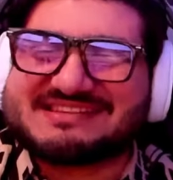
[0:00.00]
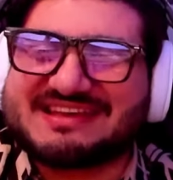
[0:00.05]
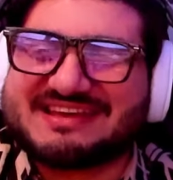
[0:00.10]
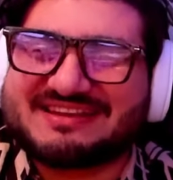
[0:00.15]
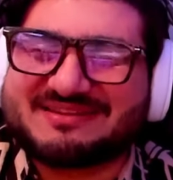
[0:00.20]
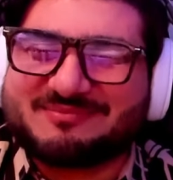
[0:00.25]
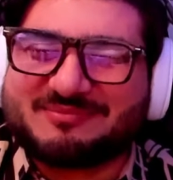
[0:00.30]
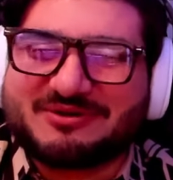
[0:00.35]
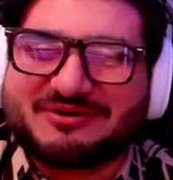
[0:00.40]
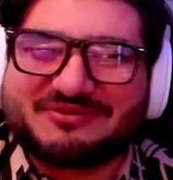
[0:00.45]
had
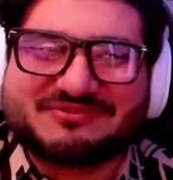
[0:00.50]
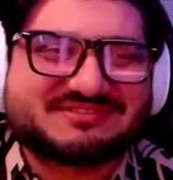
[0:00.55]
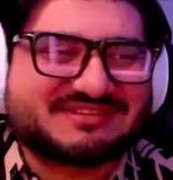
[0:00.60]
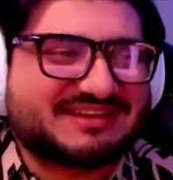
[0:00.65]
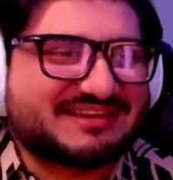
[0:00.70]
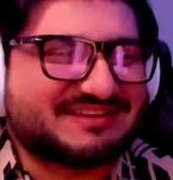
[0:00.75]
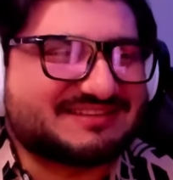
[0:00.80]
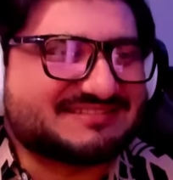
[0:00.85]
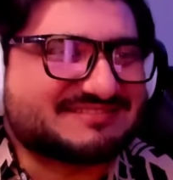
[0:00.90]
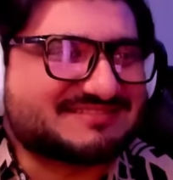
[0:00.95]
a bow
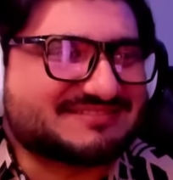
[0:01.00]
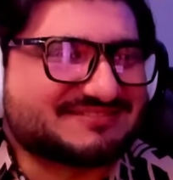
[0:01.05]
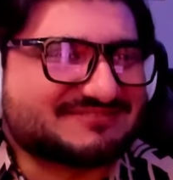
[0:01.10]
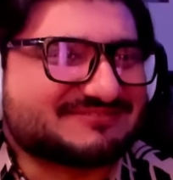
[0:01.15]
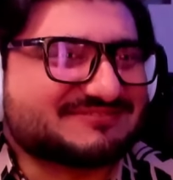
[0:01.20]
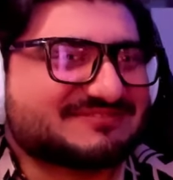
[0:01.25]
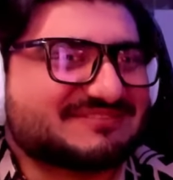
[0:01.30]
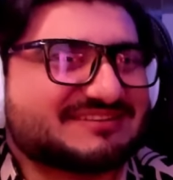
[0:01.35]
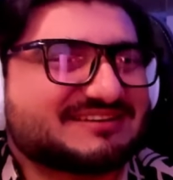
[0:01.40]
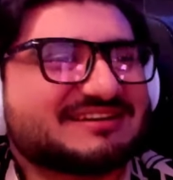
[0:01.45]
tie
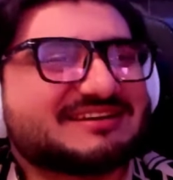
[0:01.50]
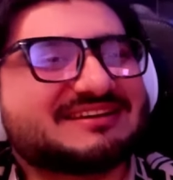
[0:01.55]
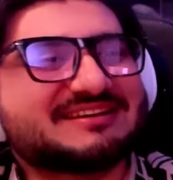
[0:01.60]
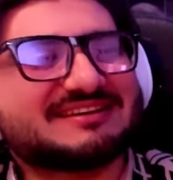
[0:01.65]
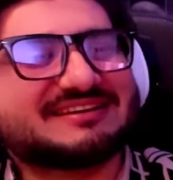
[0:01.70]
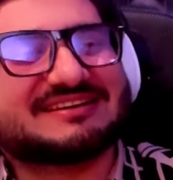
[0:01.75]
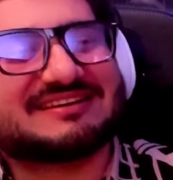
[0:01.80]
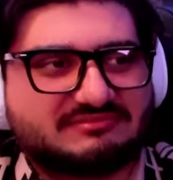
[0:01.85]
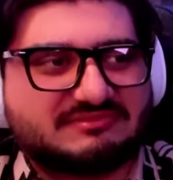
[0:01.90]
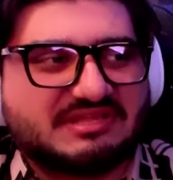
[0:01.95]
too.
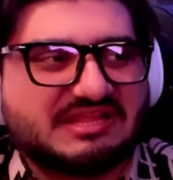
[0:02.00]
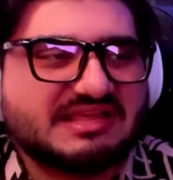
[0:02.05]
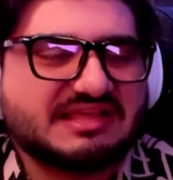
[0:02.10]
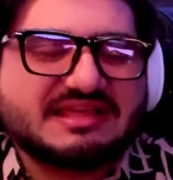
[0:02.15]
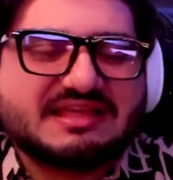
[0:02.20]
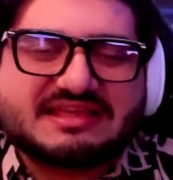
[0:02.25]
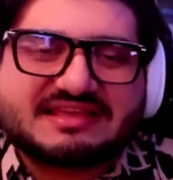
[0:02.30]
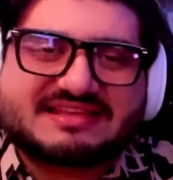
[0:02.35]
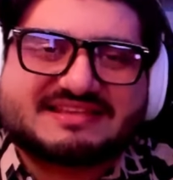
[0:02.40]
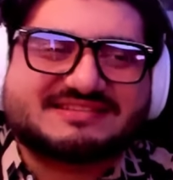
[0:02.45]

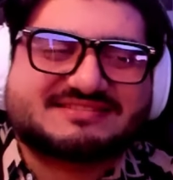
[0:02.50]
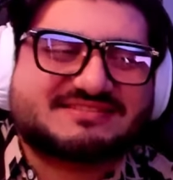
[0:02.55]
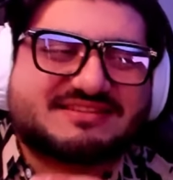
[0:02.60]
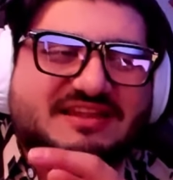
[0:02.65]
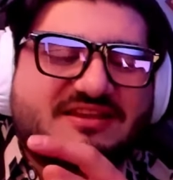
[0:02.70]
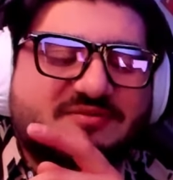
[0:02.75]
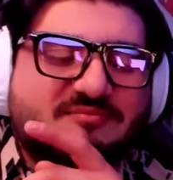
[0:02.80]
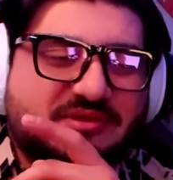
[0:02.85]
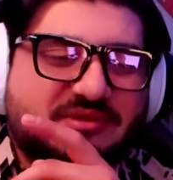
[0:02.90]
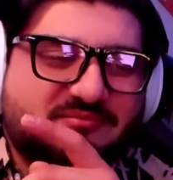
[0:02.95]
Because I
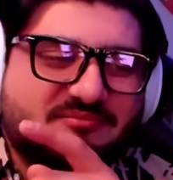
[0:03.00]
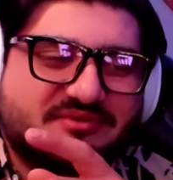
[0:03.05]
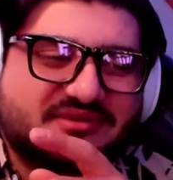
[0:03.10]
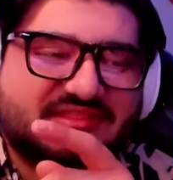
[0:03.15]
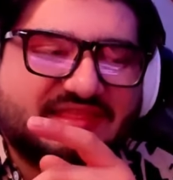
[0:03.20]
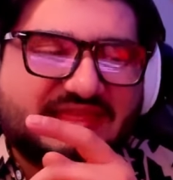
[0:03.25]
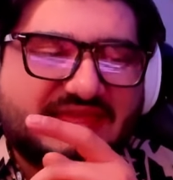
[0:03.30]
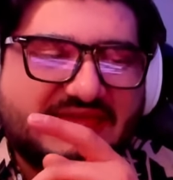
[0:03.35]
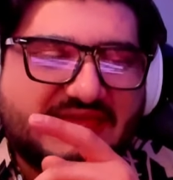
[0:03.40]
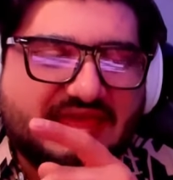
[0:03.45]
remember
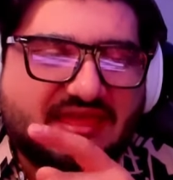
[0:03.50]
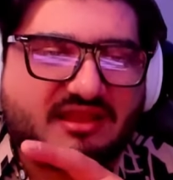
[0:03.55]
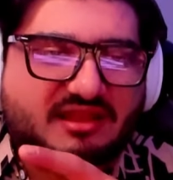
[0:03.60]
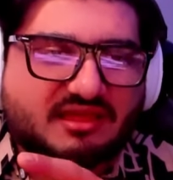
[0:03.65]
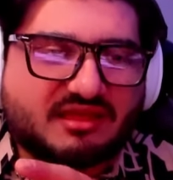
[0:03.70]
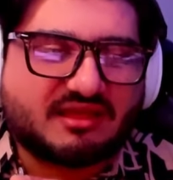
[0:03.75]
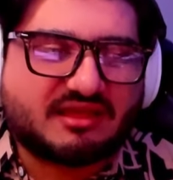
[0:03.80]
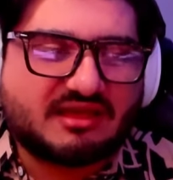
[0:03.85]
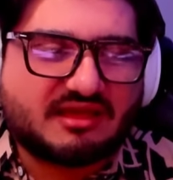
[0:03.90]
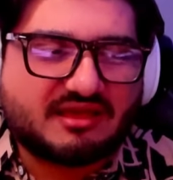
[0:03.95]
they had
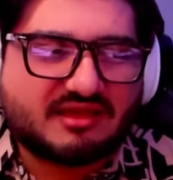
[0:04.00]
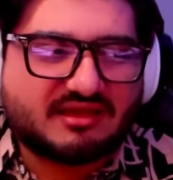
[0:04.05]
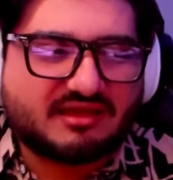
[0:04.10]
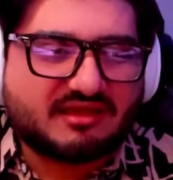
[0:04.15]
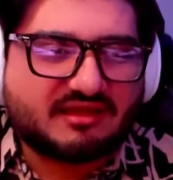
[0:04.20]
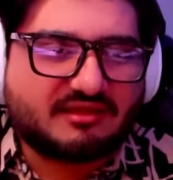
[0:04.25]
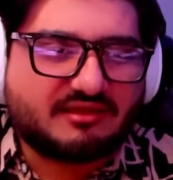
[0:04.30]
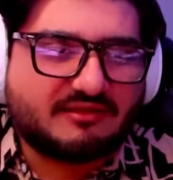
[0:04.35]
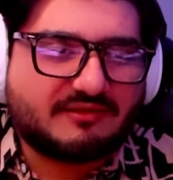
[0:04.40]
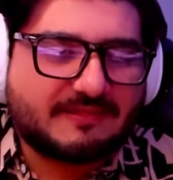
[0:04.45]
a
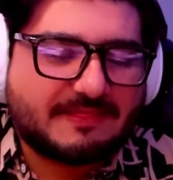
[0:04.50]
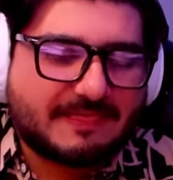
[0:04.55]
guy. Hey,